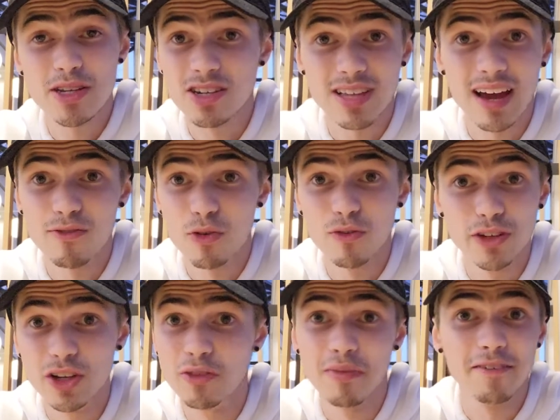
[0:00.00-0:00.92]
because I've
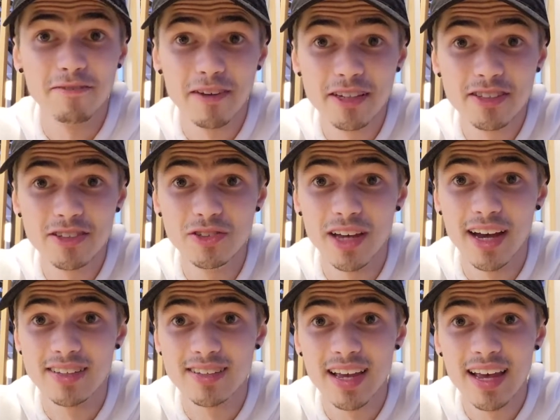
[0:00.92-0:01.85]
revealed my face to you
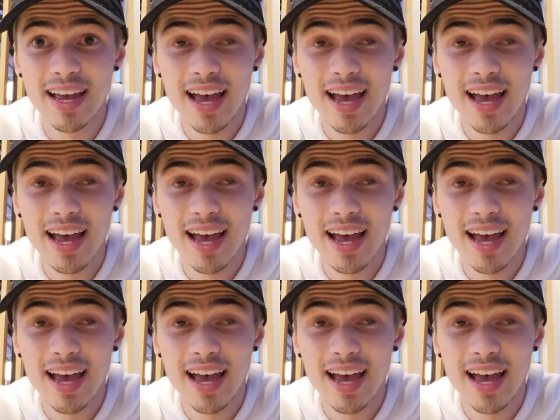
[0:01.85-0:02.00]
guys.